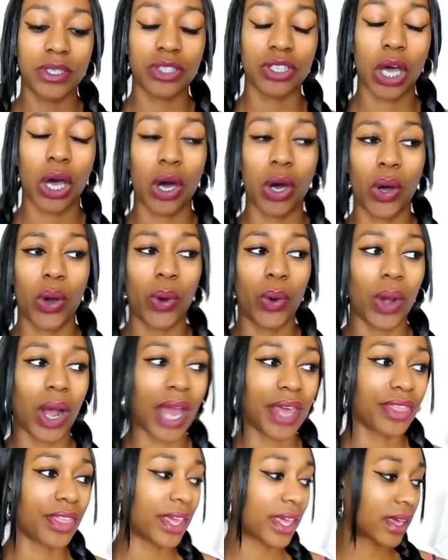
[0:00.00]

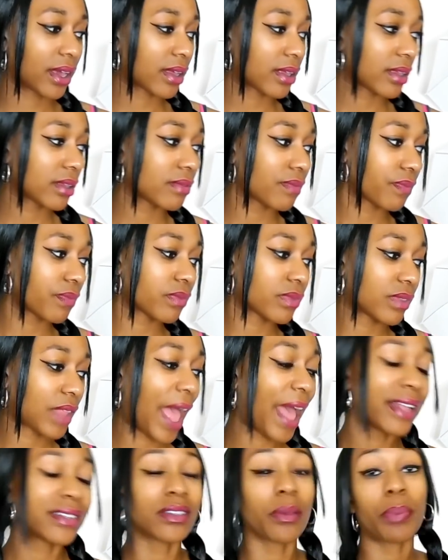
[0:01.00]
So I think
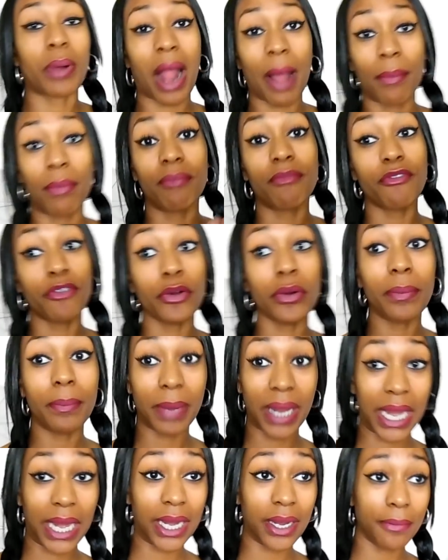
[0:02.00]
that's a problem for
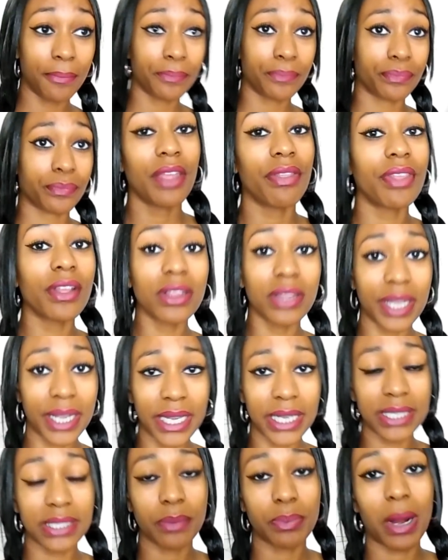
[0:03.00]
me. The
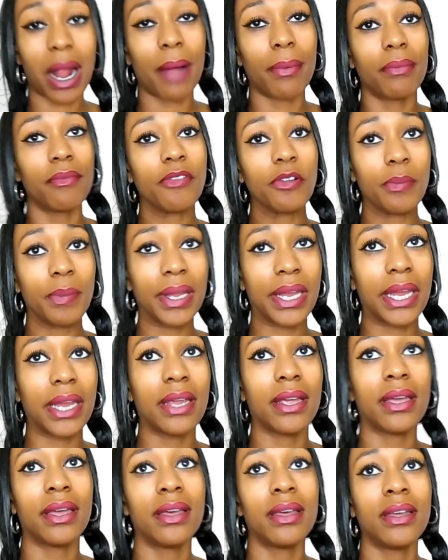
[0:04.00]
lint is a problem for
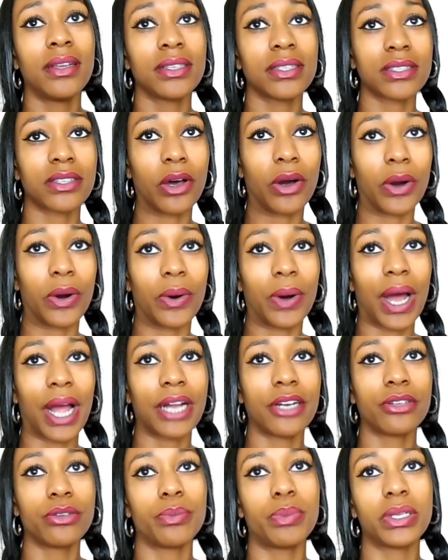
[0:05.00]
me. So
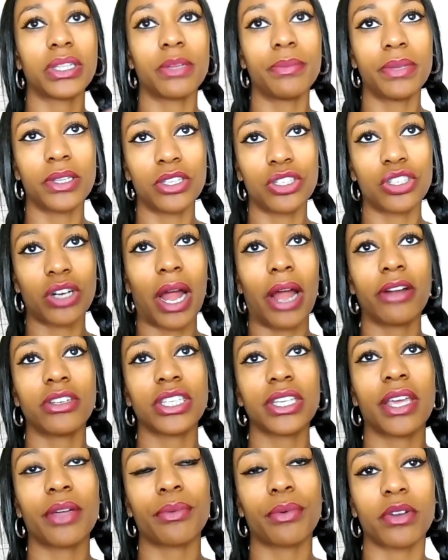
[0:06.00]
I do put them in the dryer
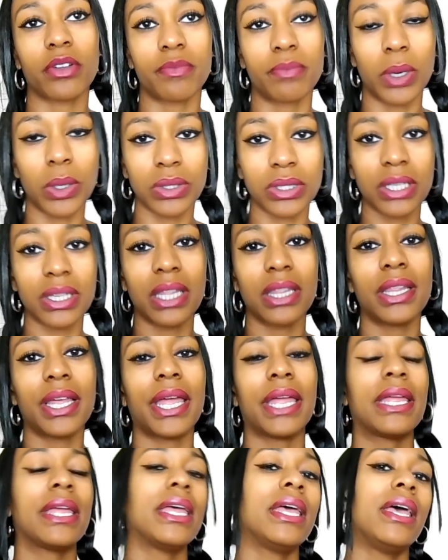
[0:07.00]
to get rid of most of the
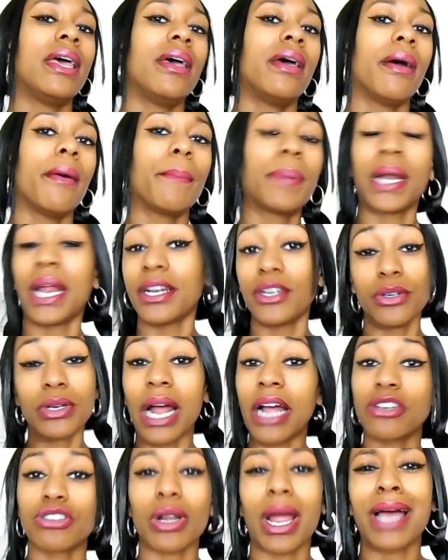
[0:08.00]
lint. But I do
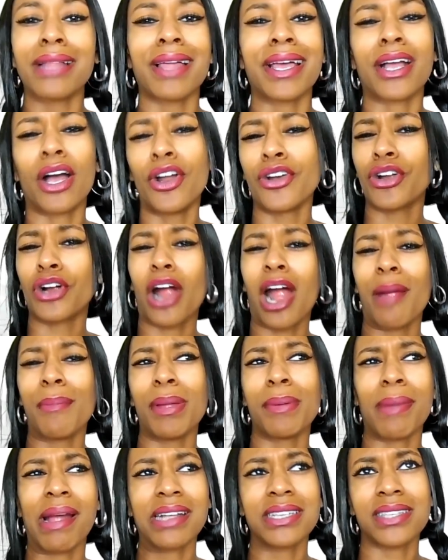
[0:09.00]
not dry like
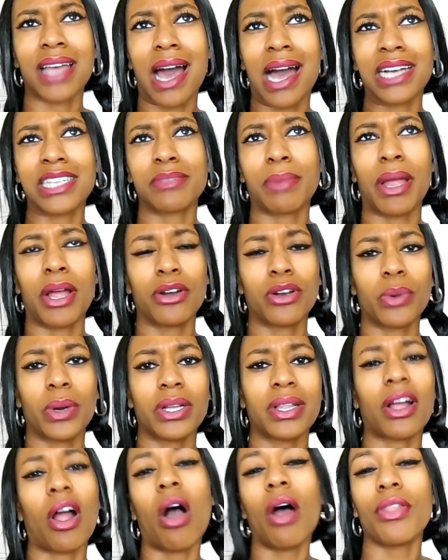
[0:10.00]
undergarment, my socks, my
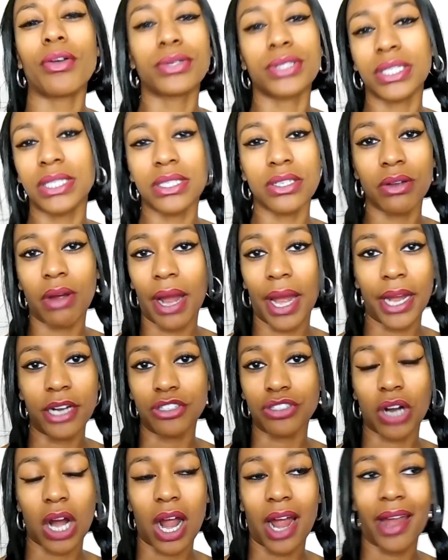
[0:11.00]
underwear, like all those can still
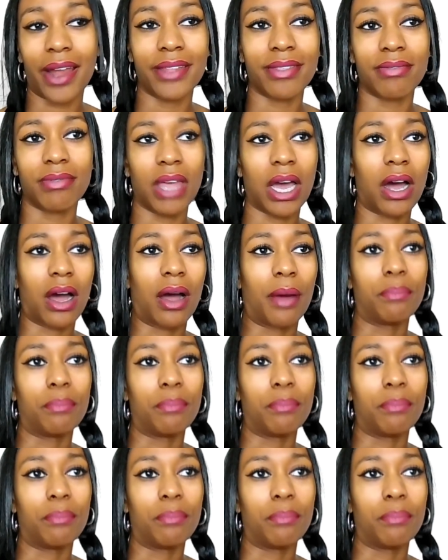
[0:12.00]
hang dry.